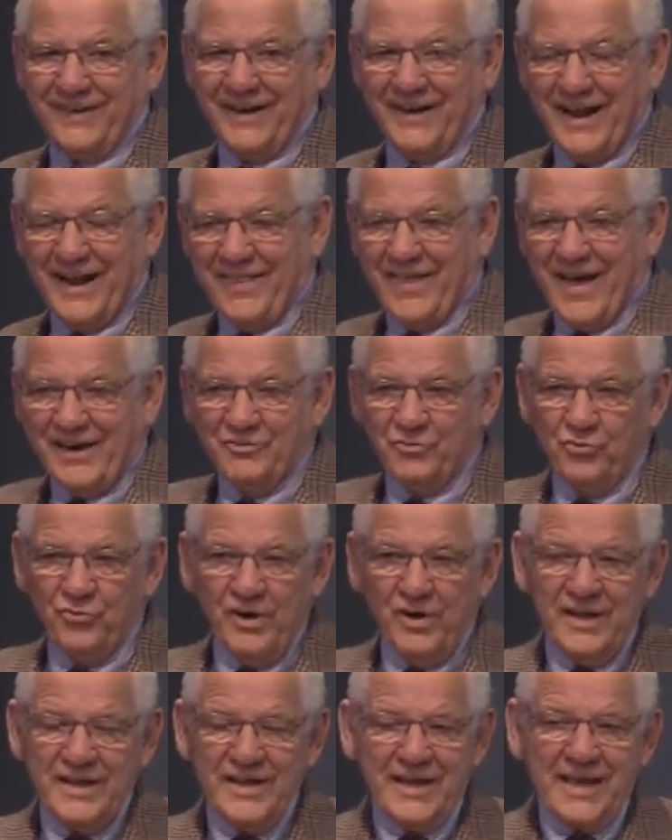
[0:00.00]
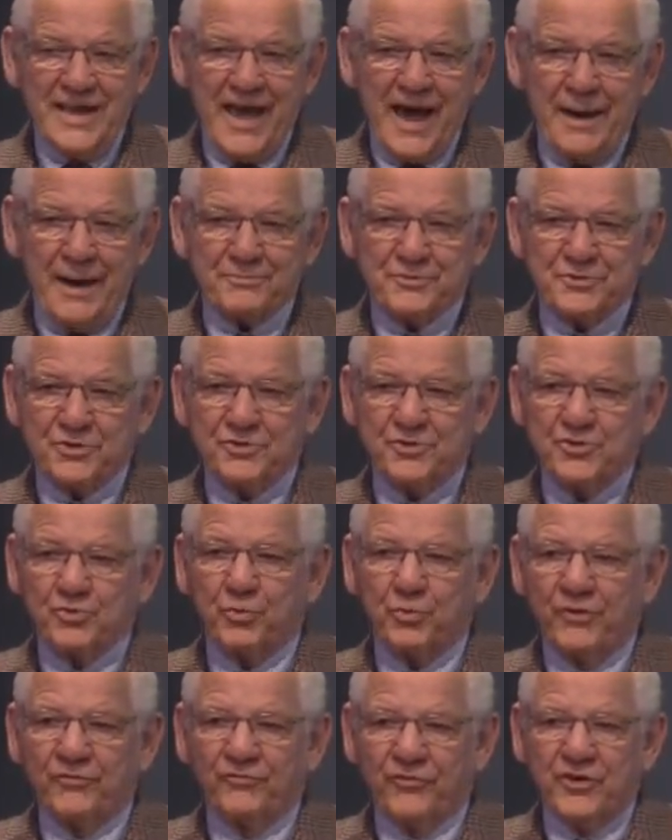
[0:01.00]
Now, that really captures
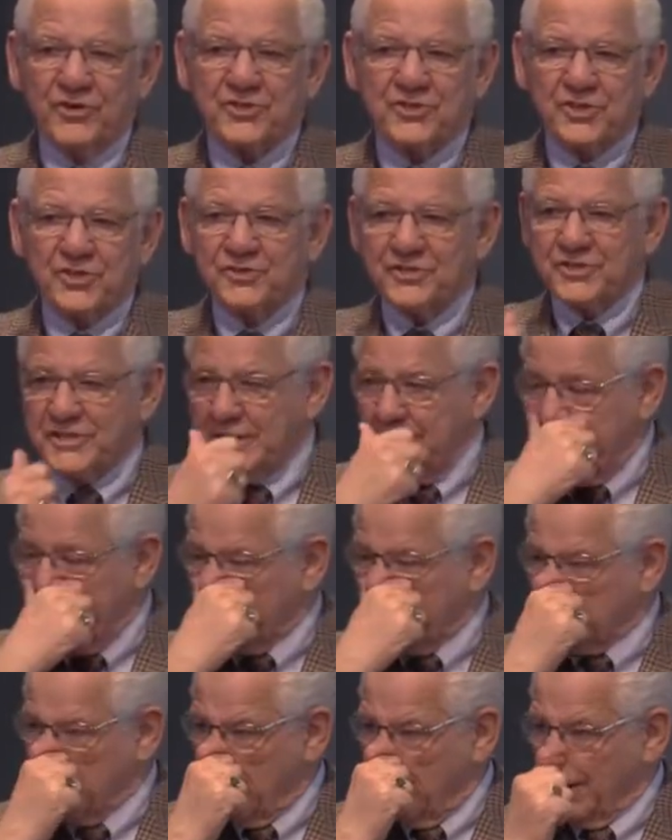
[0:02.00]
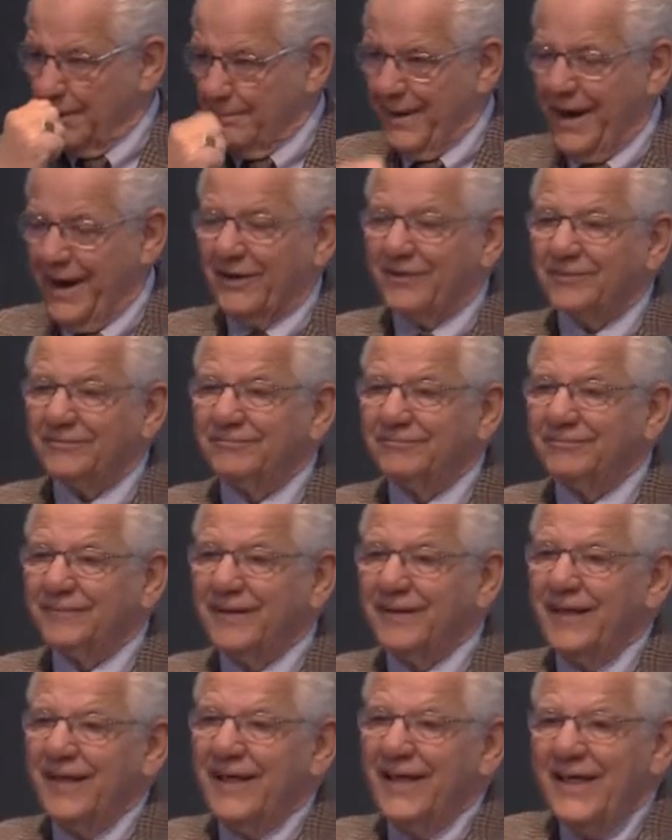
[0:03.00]
what verse 13 is all about.
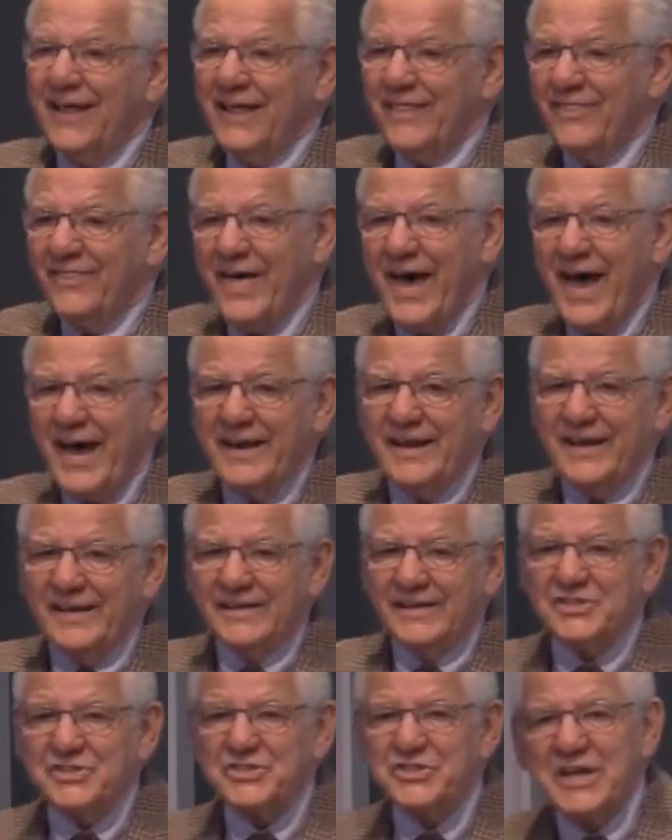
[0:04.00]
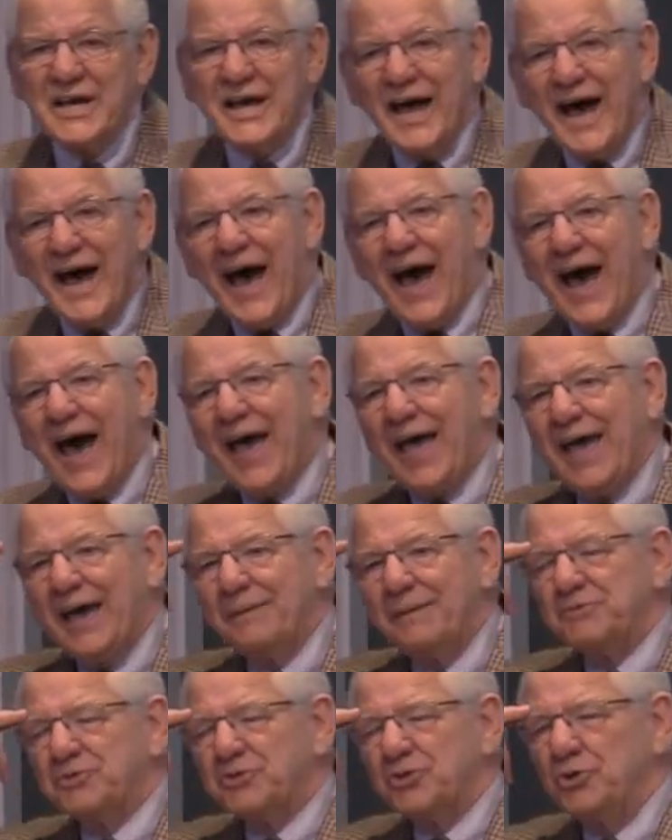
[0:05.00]
That is, I
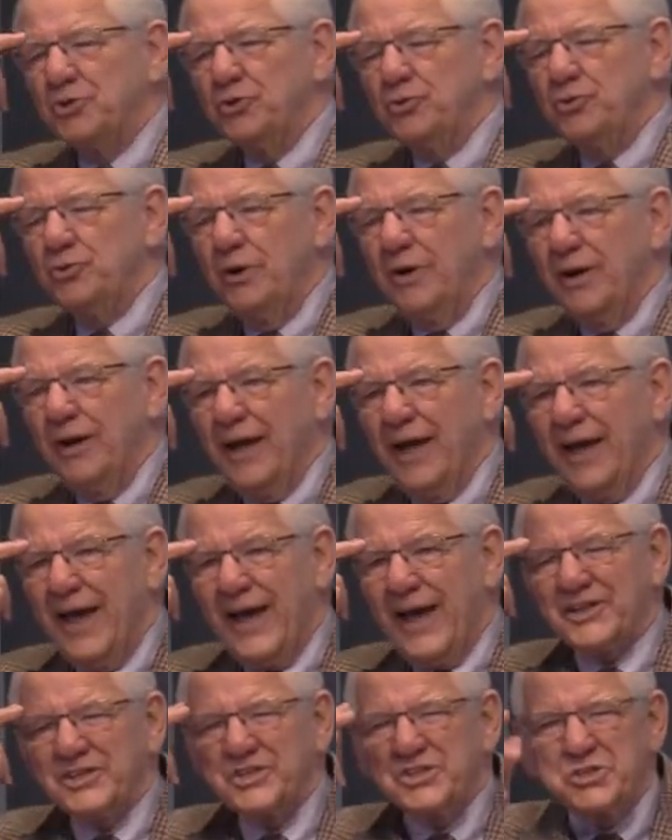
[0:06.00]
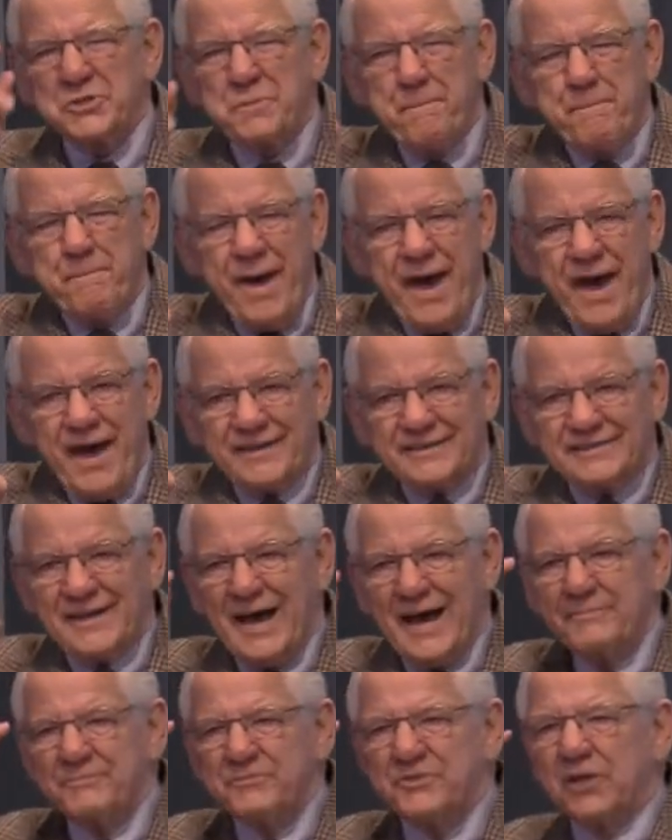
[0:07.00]
am to
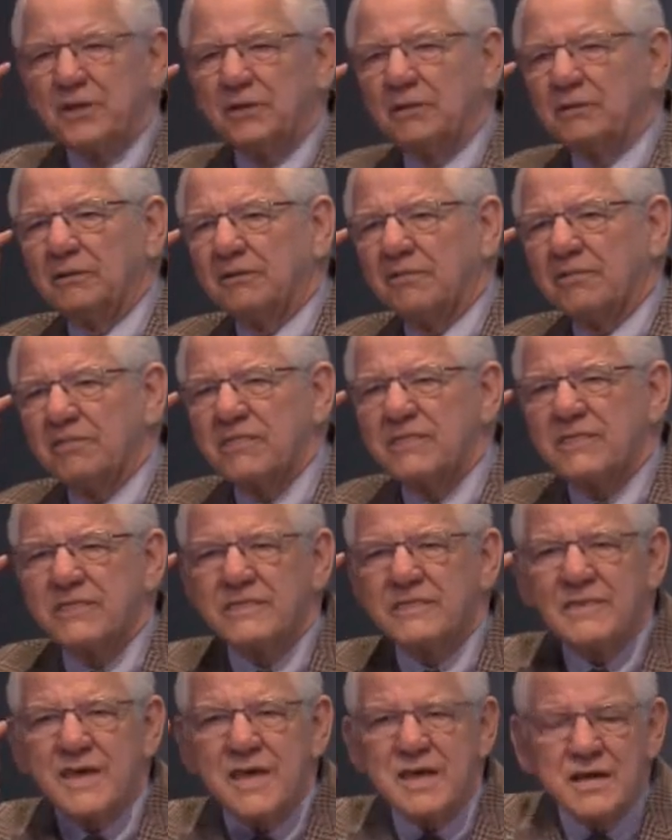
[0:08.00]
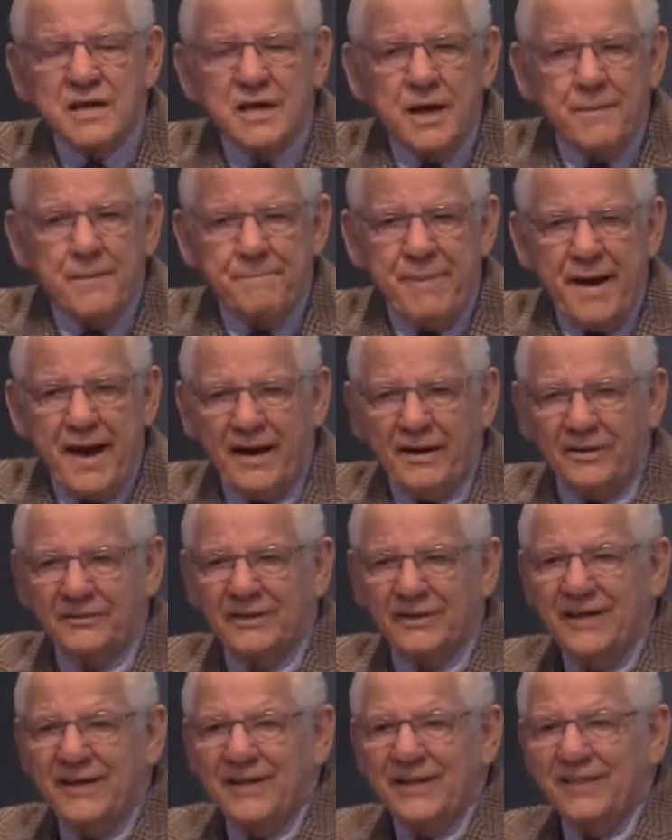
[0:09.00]
expect, I'm to think
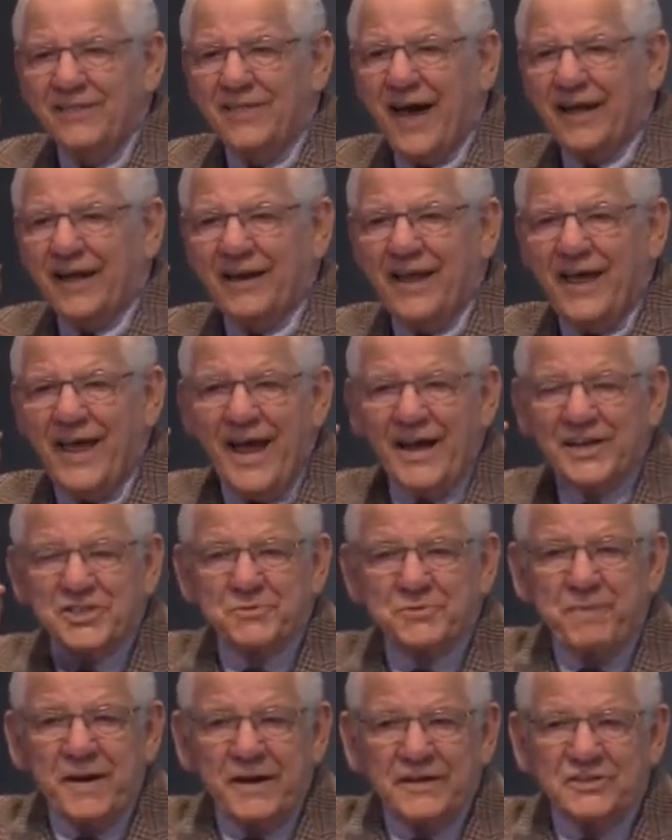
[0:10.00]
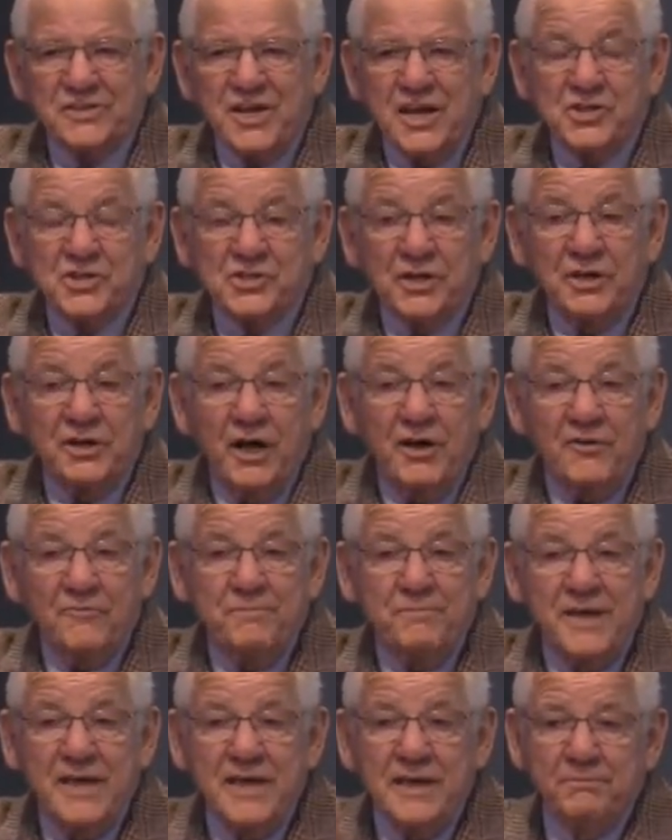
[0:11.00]
about that expectation of
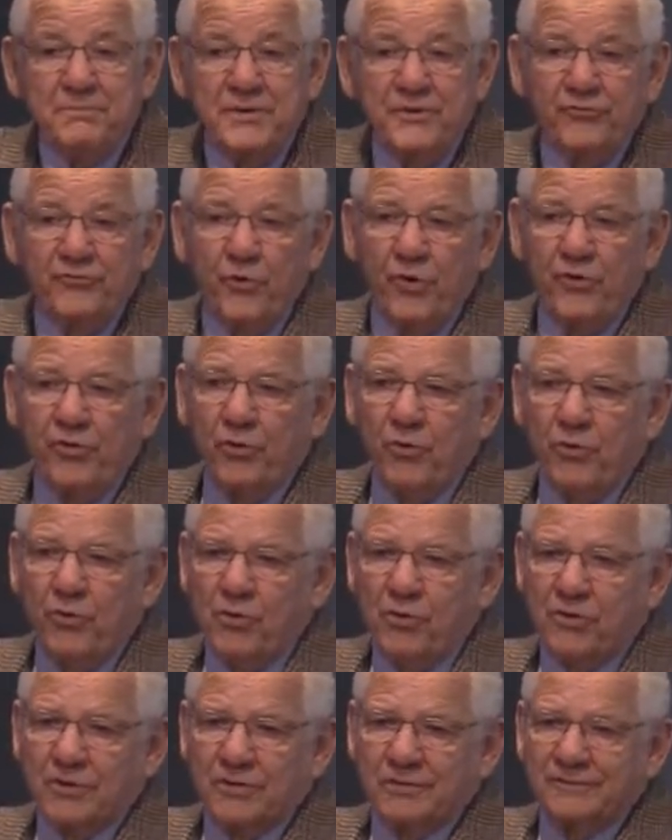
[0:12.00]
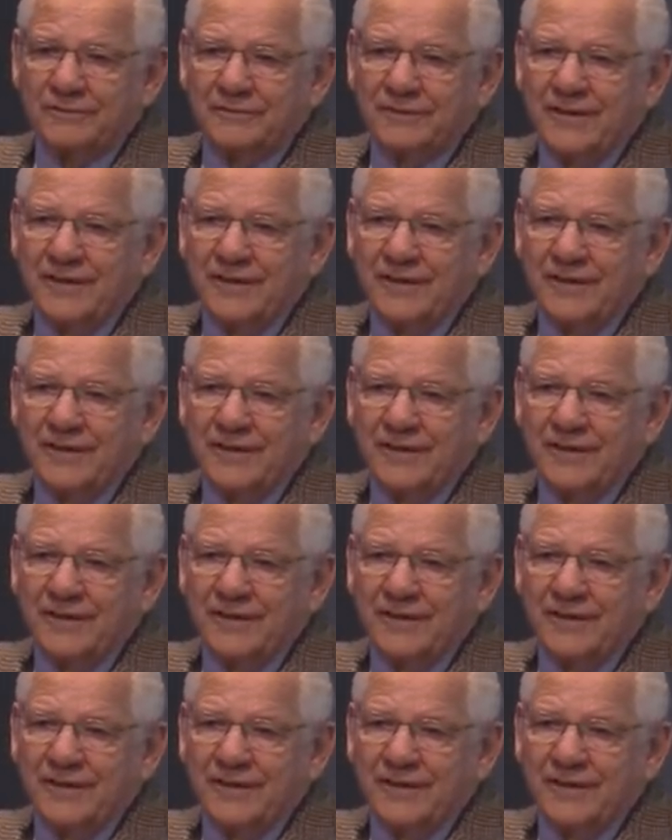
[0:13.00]
being before the Lord.